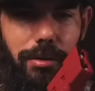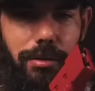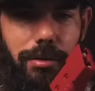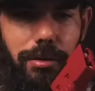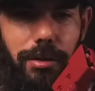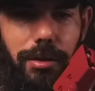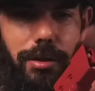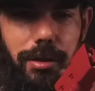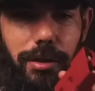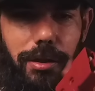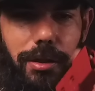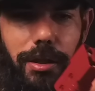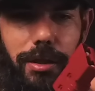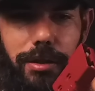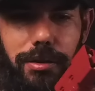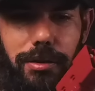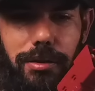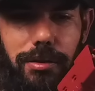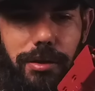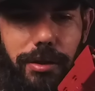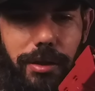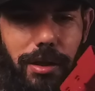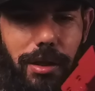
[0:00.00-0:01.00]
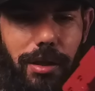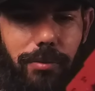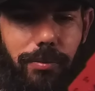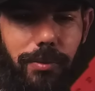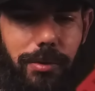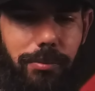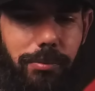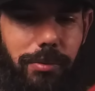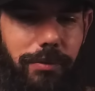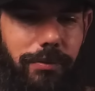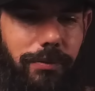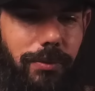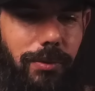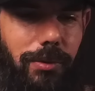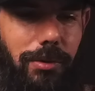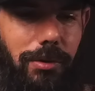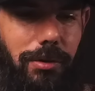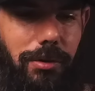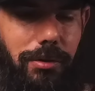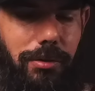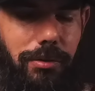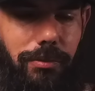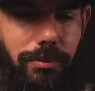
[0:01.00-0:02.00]
The connections that came with
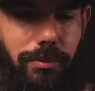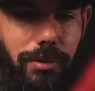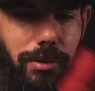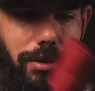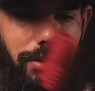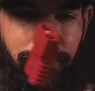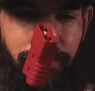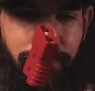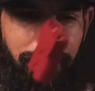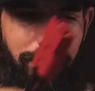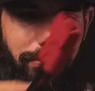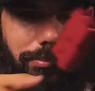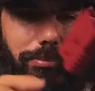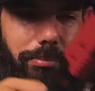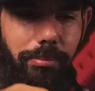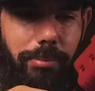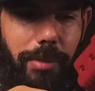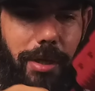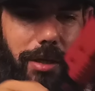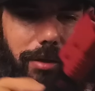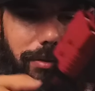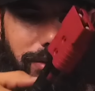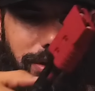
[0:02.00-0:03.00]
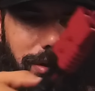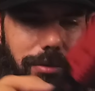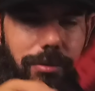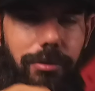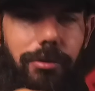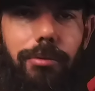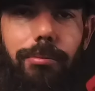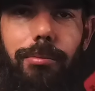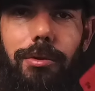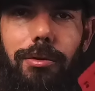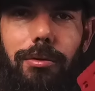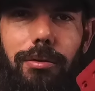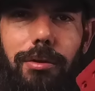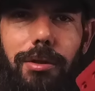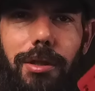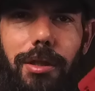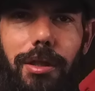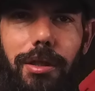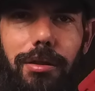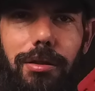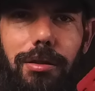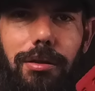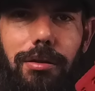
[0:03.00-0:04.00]
before were battery terminal
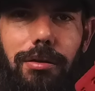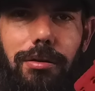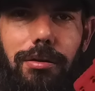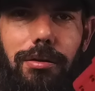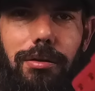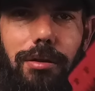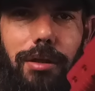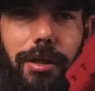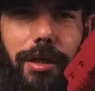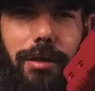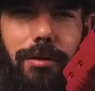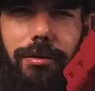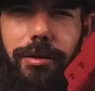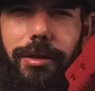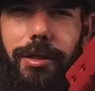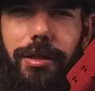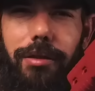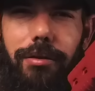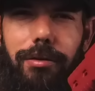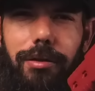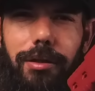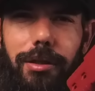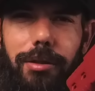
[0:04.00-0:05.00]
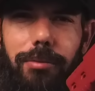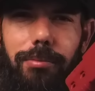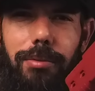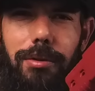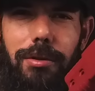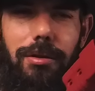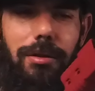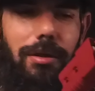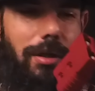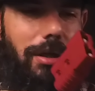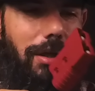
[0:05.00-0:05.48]
connections, the alligator clips,